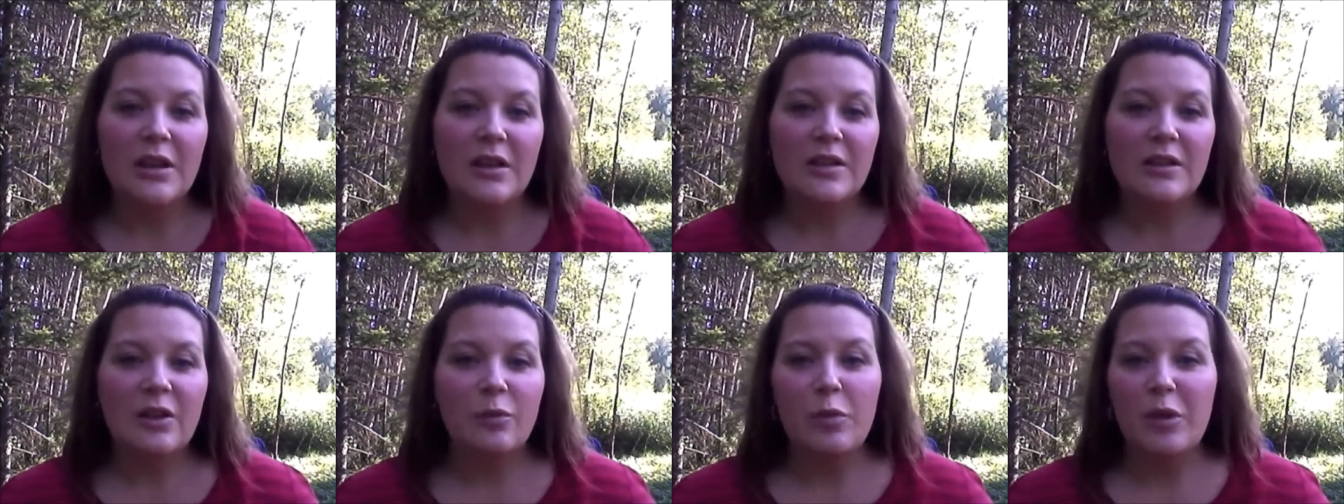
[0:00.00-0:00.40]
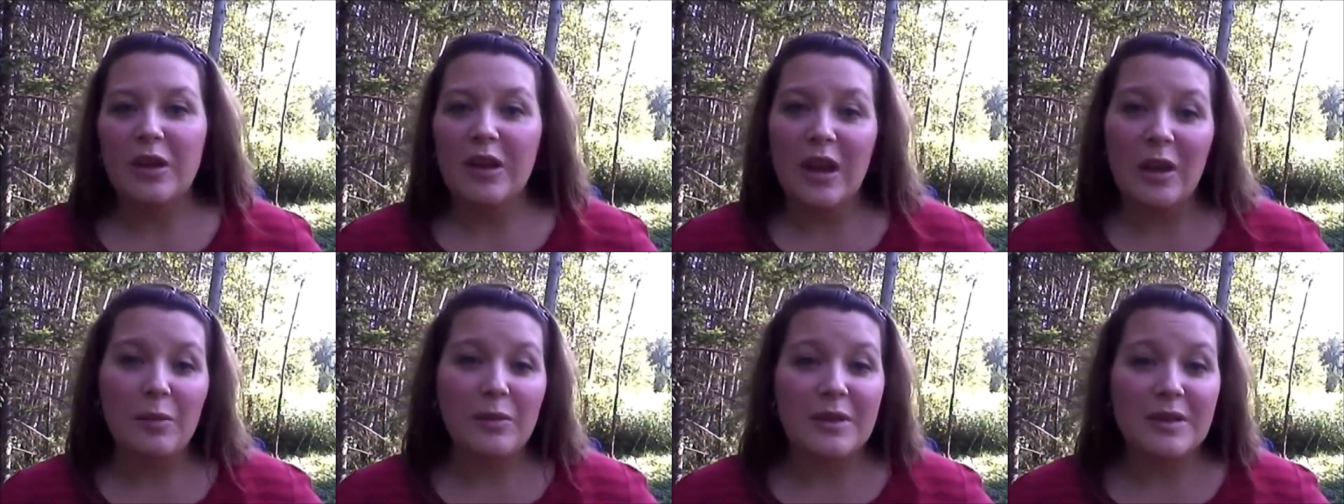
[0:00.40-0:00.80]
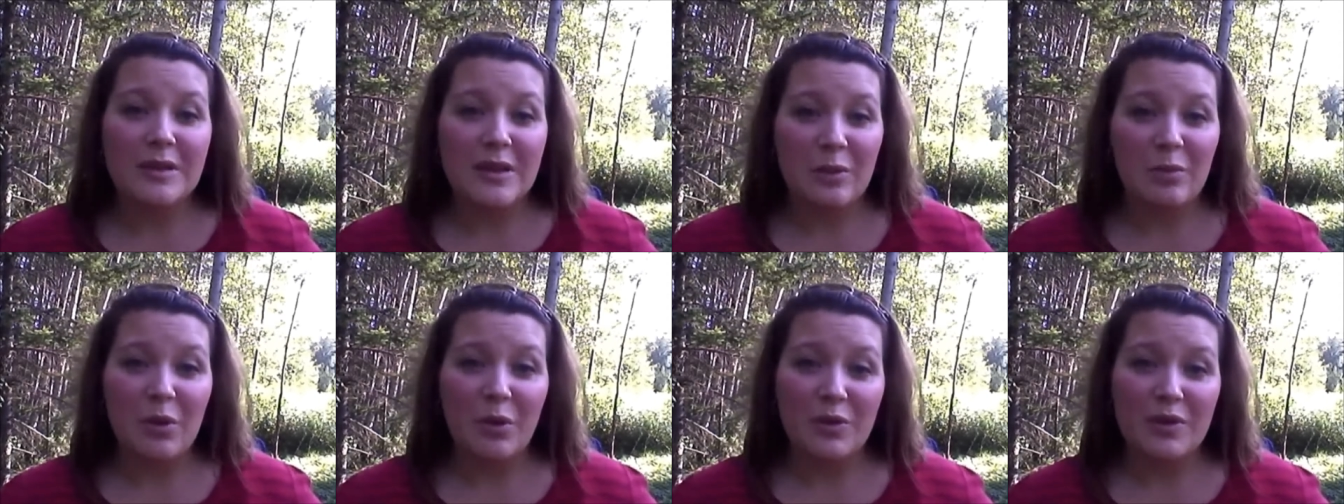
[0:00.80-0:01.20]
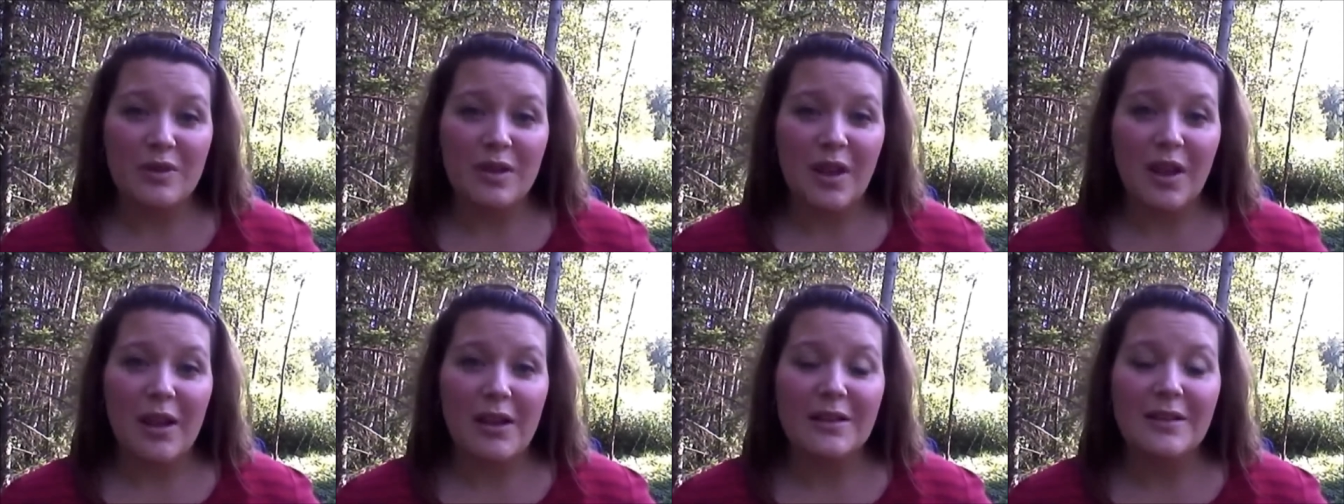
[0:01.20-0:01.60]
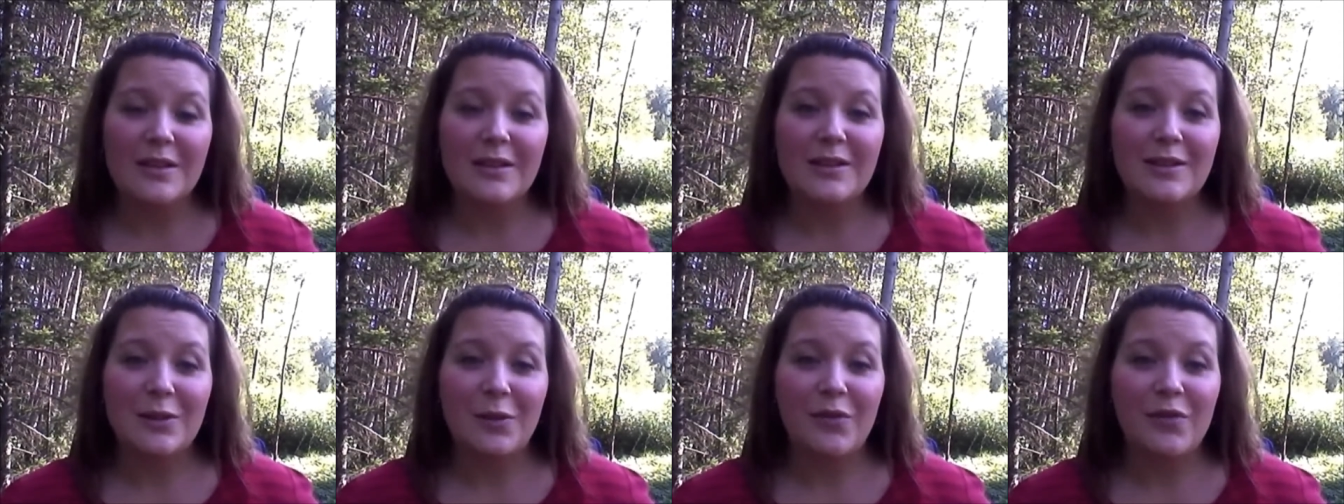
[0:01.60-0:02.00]
So being able to see both sides.
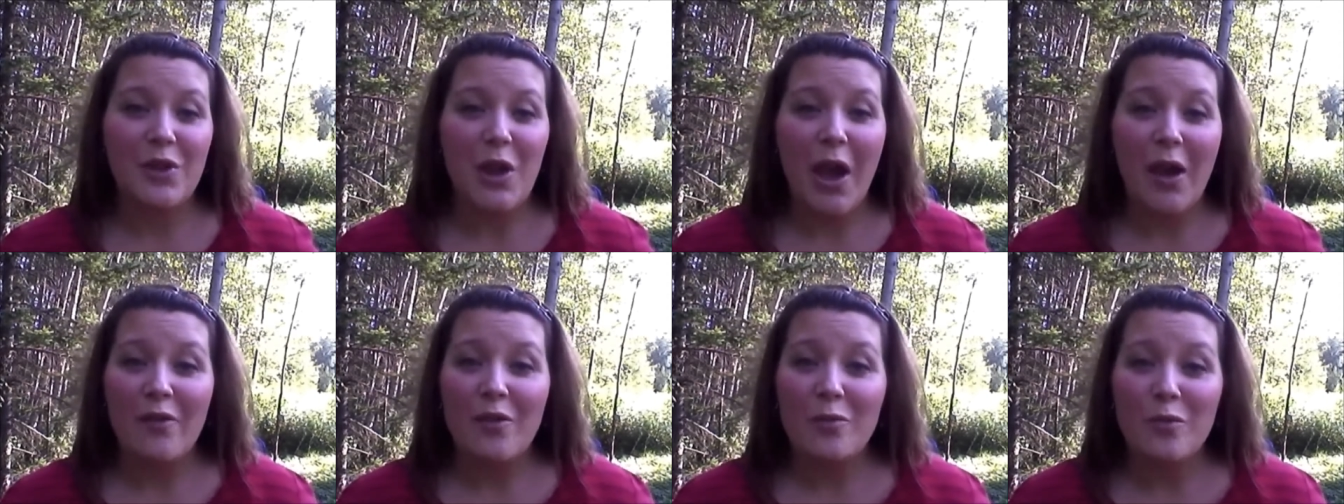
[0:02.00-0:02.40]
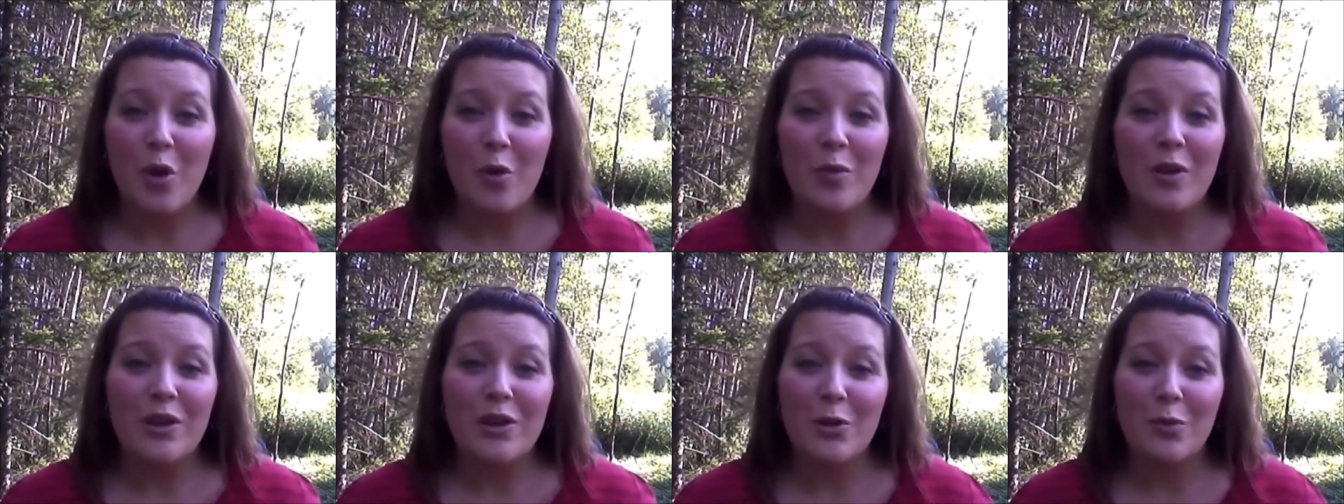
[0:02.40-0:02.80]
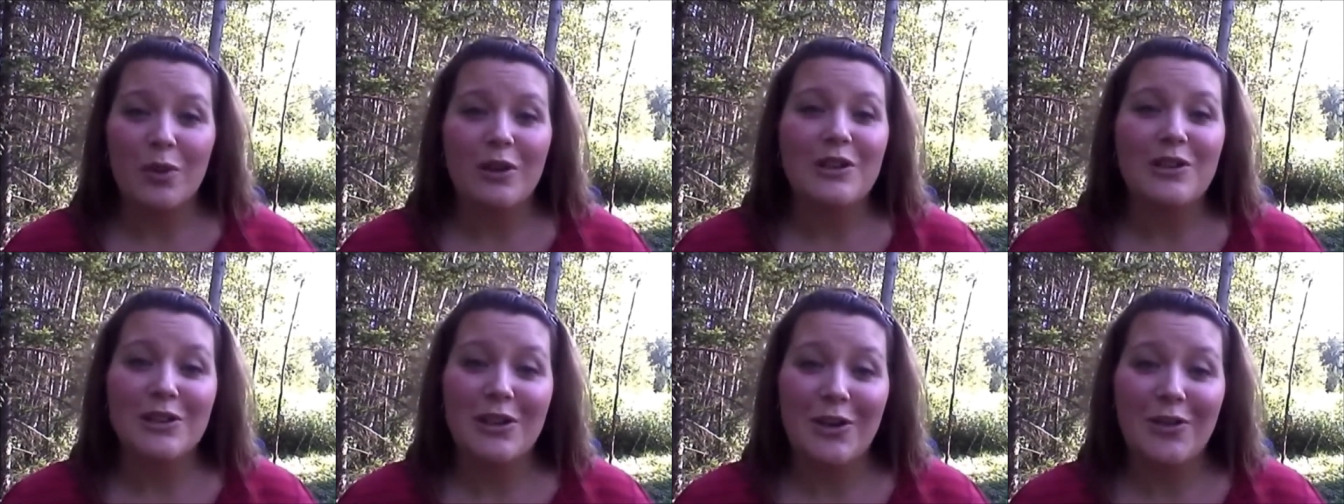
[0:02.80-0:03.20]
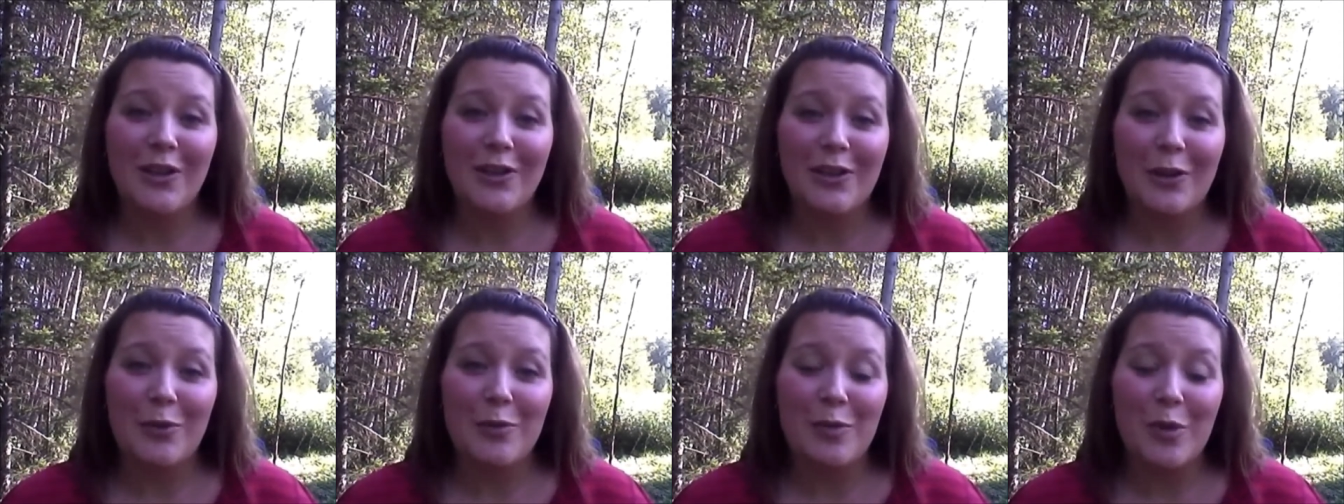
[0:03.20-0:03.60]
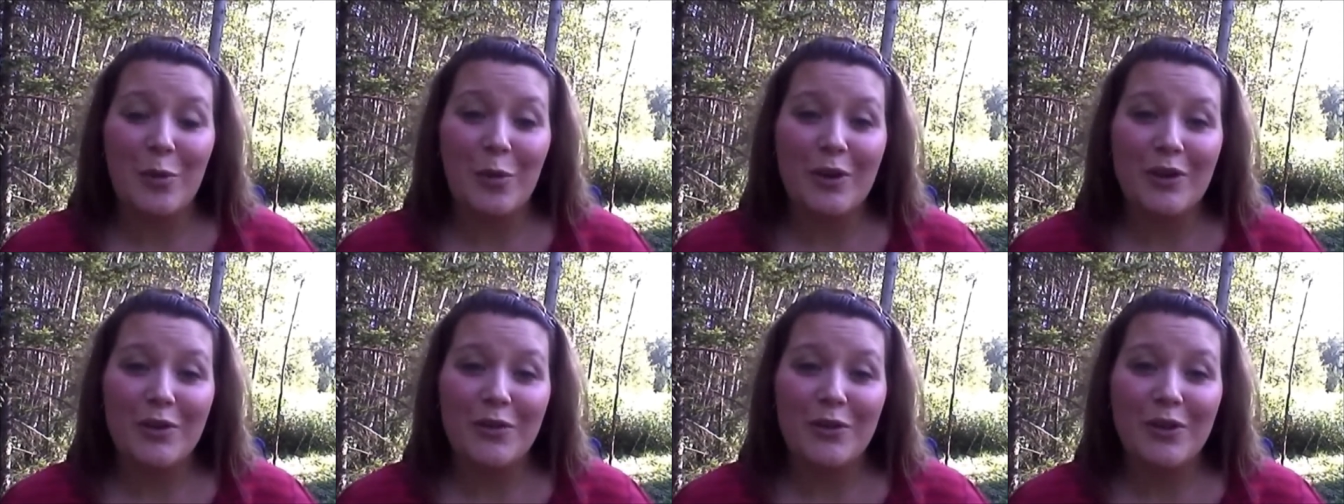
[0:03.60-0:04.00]
So if you have a moment and you want to share that, that would be
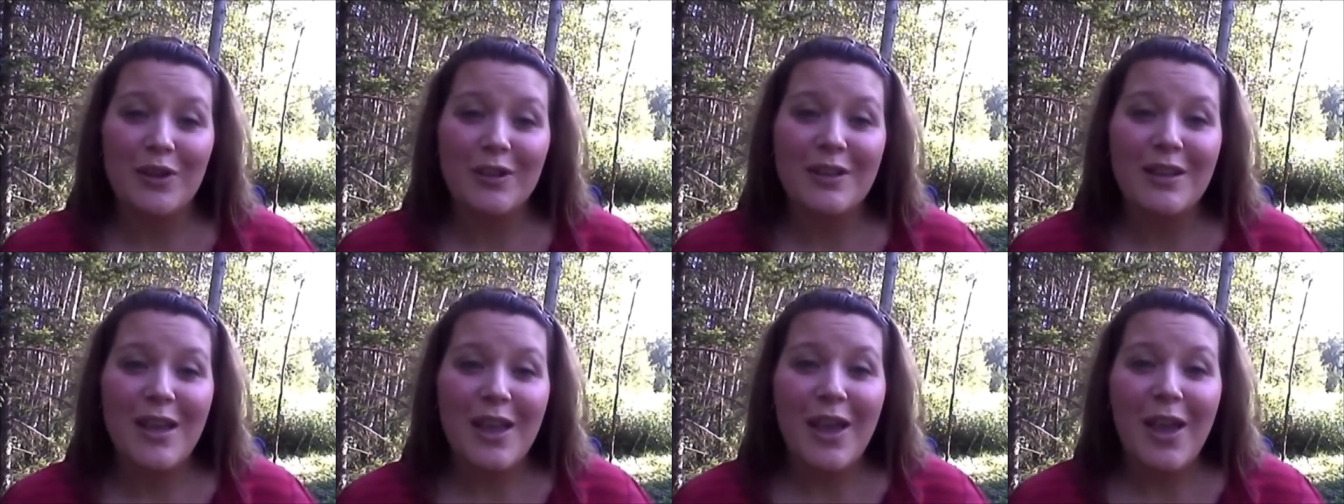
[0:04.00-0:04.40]
wonderful.